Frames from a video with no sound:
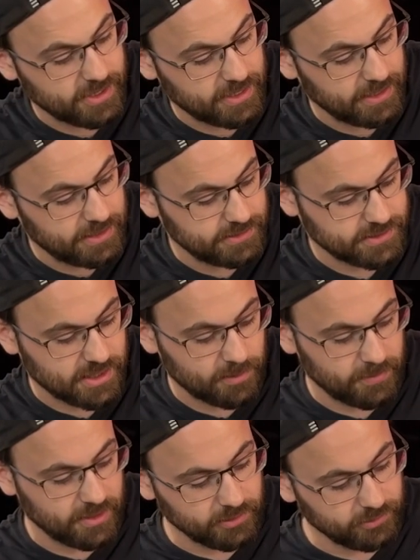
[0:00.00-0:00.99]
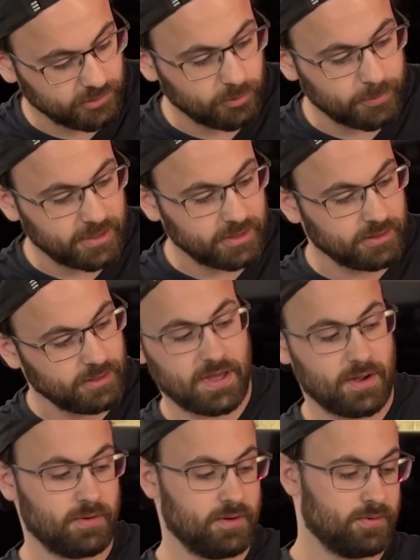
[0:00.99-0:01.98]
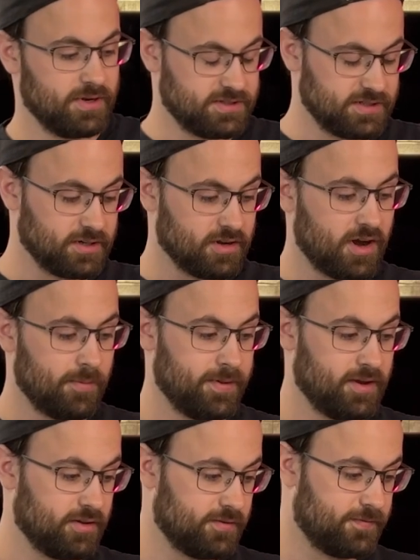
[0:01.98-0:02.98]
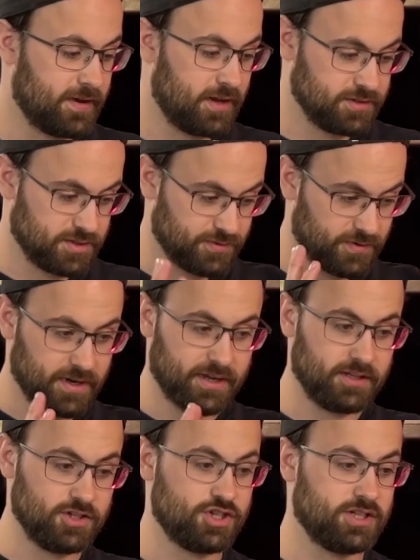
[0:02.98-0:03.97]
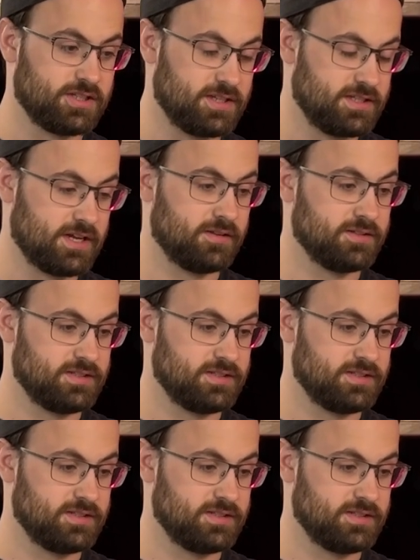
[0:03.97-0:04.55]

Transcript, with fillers: I can get it to come in a little bit. That way when it's done copying all the files over, I can shut this down